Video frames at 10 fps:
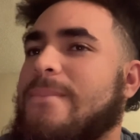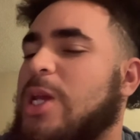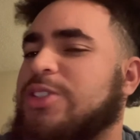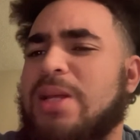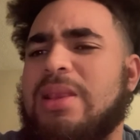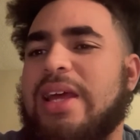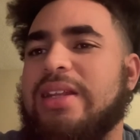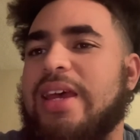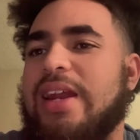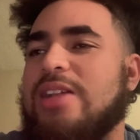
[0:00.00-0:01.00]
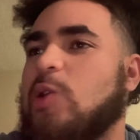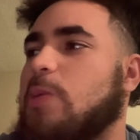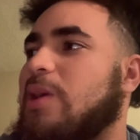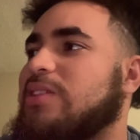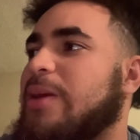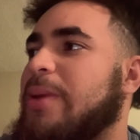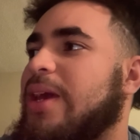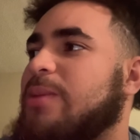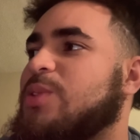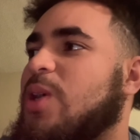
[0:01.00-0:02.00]
or something like that. And I told him, I was like, "Man,
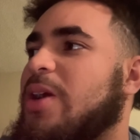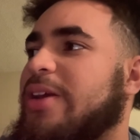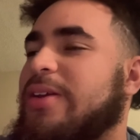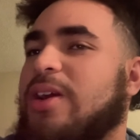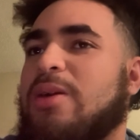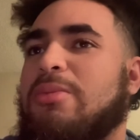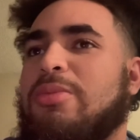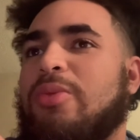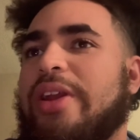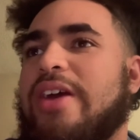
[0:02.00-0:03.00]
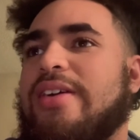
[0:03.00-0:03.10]
I'm sorry," or whatever.